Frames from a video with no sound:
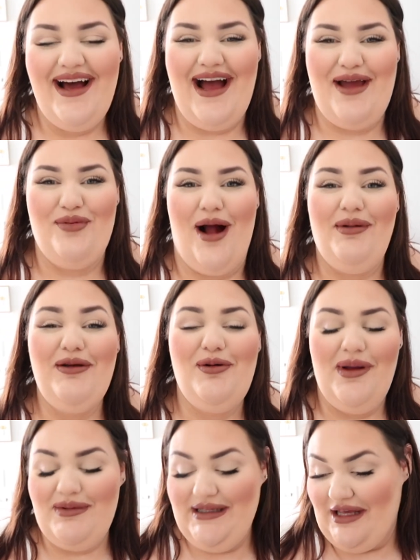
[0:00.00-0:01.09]
I probably won't
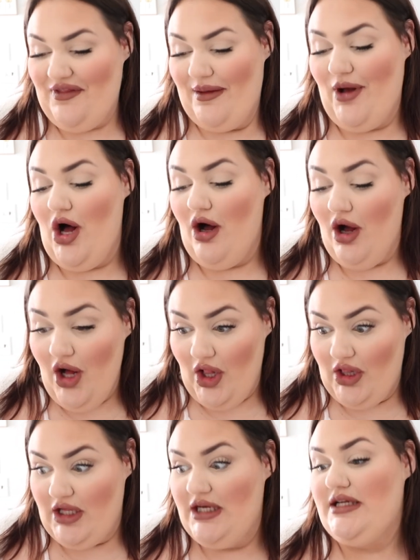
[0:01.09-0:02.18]
be able to get them
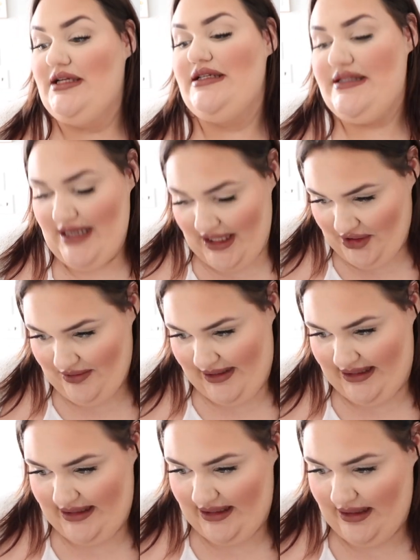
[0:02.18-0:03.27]
all
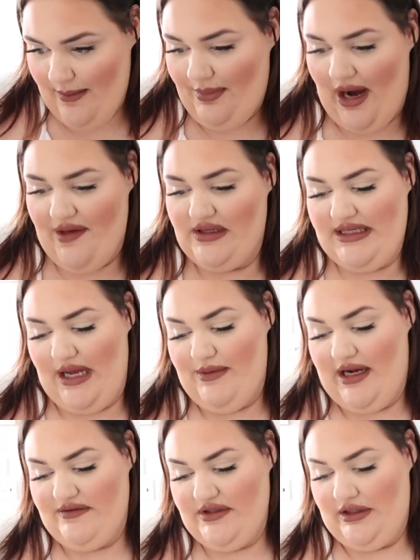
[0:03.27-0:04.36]
decorated by the time that
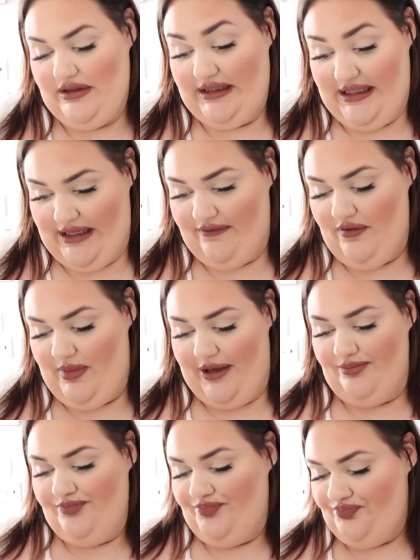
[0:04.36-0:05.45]
I have to leave,
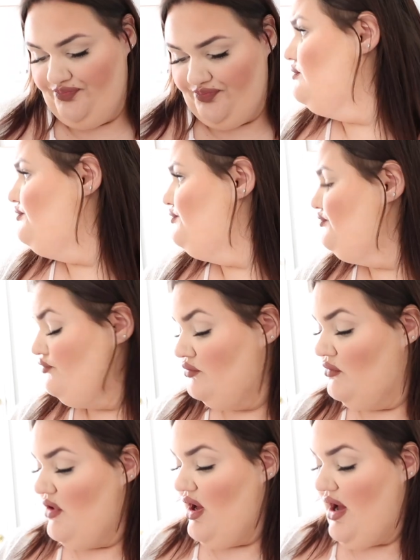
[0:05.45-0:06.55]
but
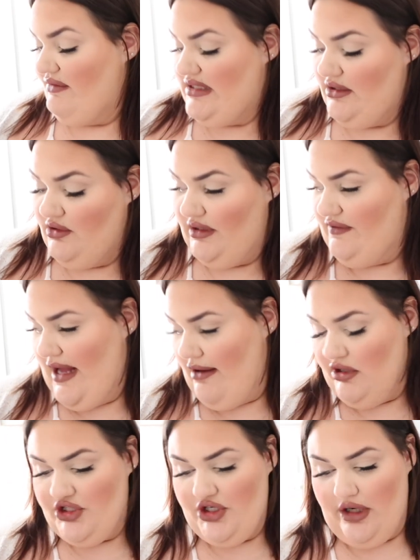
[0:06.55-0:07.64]
obviously you need
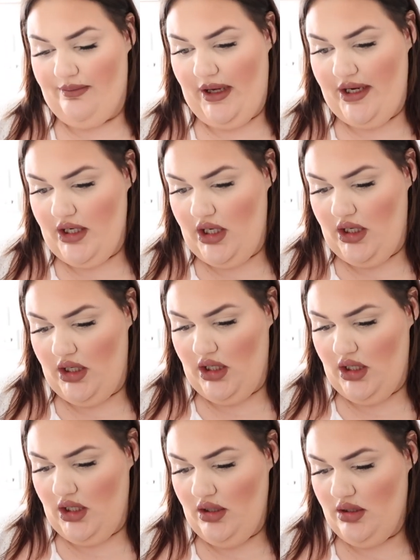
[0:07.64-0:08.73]
flour, sugar,
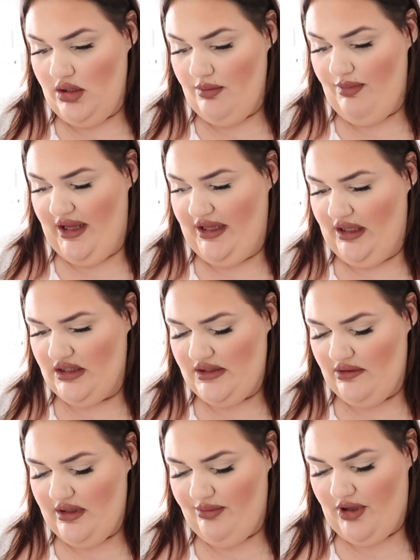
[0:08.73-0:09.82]
butter, baking
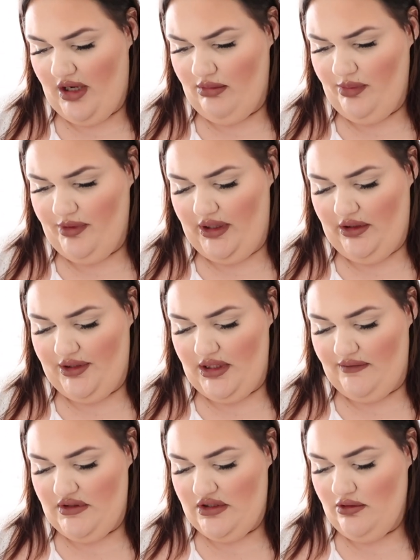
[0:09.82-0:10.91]
soda probably. Hold on, I
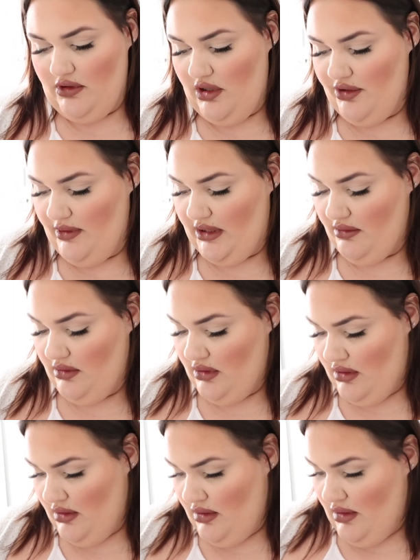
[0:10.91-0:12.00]
have to scroll all the way down.
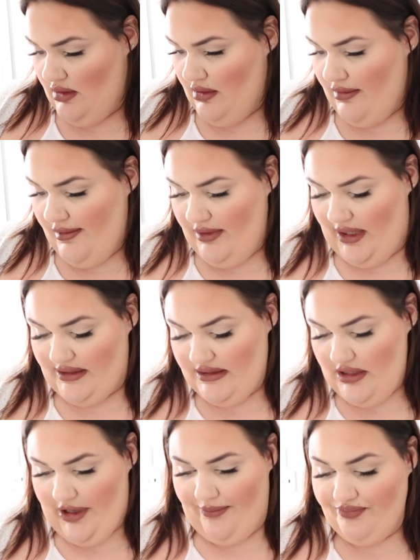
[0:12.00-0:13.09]
Yes,
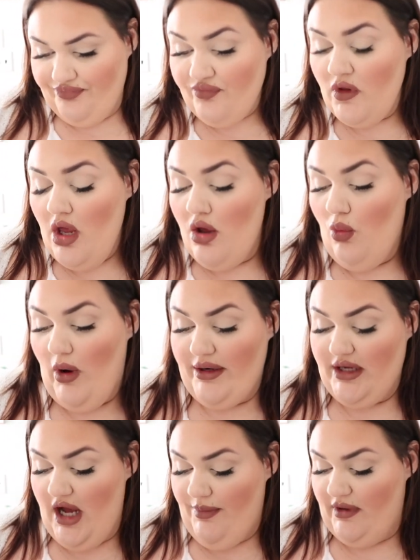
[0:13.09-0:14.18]
okay.
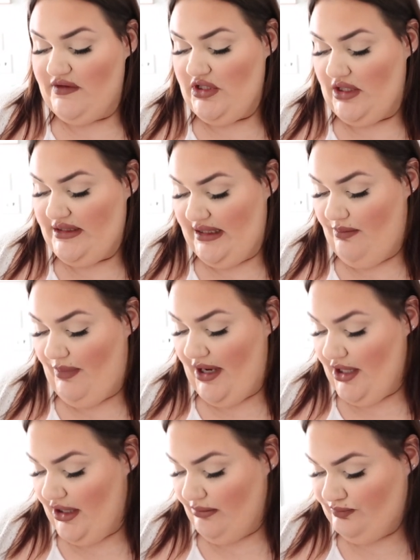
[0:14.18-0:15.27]
One cup of salted
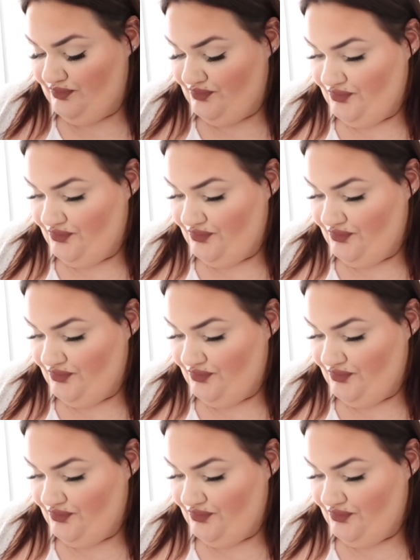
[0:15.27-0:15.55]
butter.